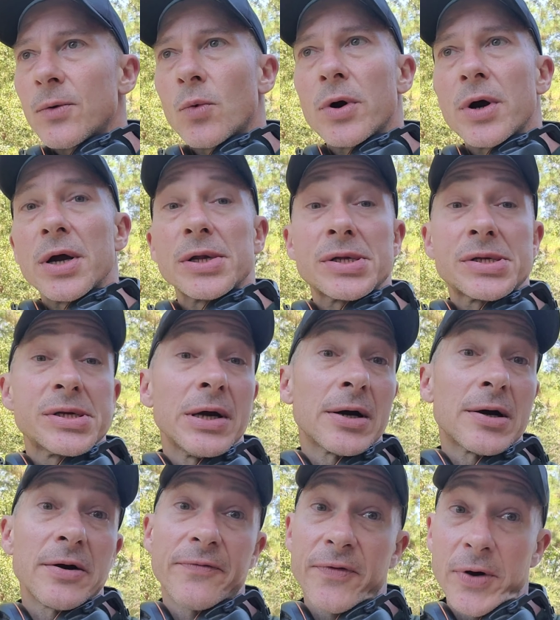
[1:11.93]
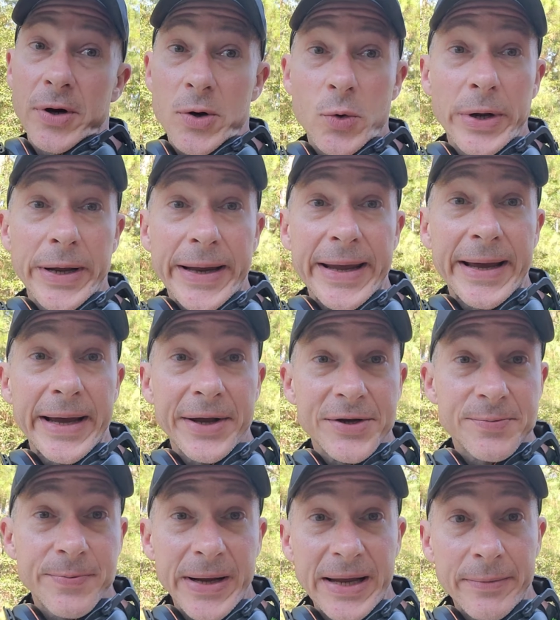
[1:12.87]
We're a sucker for a quick
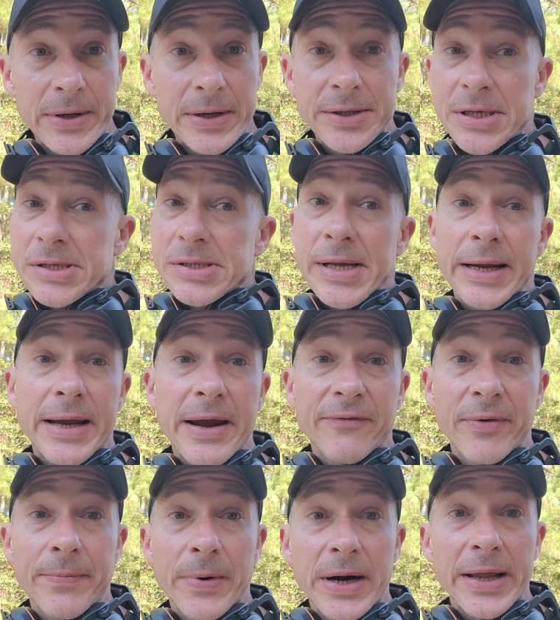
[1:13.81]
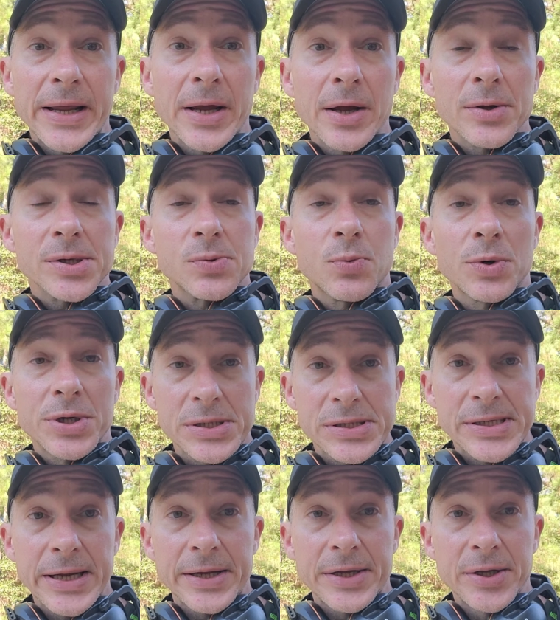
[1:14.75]
cash payment, just like everybody else. We're
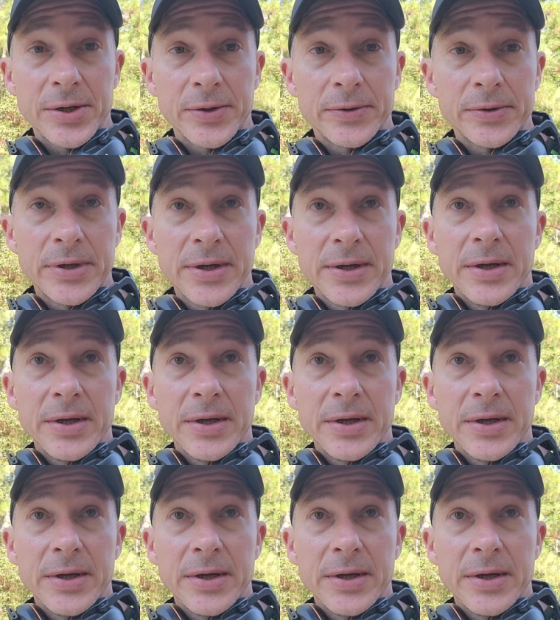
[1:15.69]
just like you.